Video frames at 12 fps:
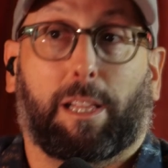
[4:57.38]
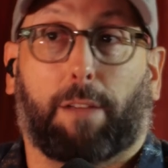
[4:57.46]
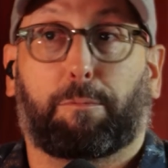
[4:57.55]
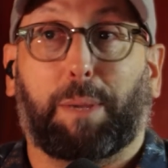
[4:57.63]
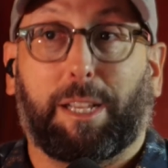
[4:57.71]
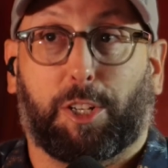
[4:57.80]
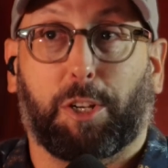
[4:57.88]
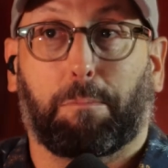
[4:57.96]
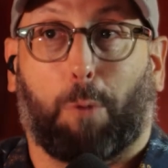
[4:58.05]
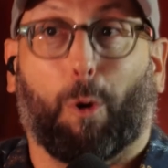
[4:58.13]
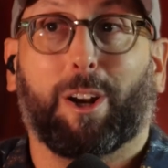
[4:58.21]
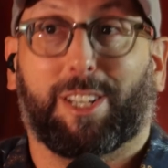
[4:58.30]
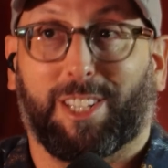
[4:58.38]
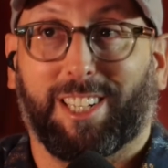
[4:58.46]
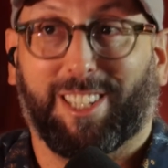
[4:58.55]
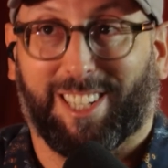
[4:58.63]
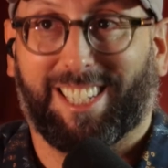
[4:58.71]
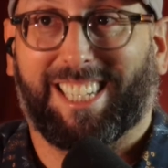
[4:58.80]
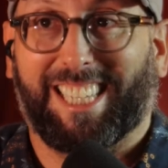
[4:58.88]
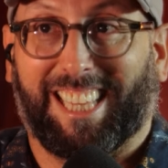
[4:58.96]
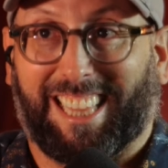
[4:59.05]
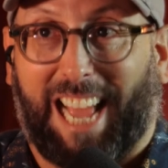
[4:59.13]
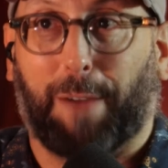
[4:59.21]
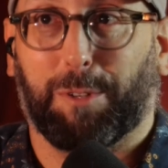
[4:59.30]
loved being Jim Morrison. You could see
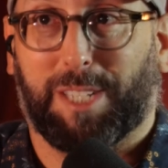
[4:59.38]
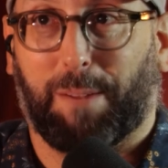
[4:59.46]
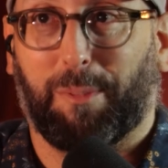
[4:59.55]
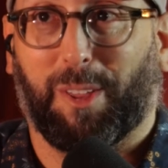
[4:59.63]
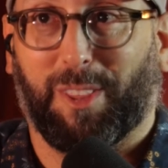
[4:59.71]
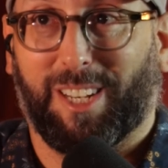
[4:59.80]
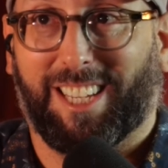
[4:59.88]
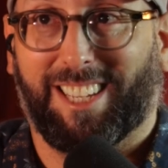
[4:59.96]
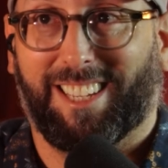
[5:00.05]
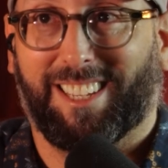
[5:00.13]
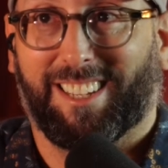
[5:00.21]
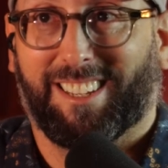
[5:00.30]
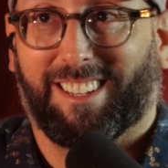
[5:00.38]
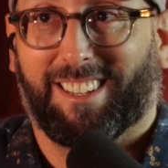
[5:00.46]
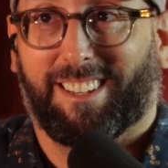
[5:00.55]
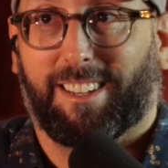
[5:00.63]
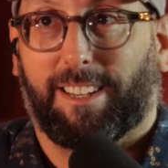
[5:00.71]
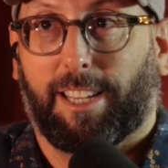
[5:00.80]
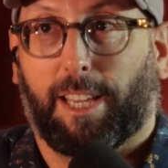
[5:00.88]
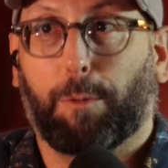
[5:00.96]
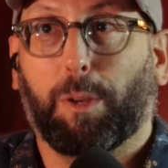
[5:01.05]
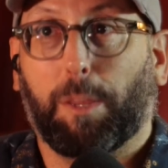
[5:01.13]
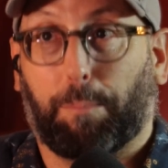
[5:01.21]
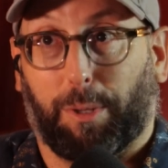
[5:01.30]
that was something that he
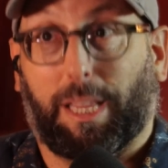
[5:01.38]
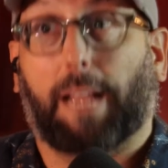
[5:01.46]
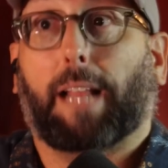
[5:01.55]
really put that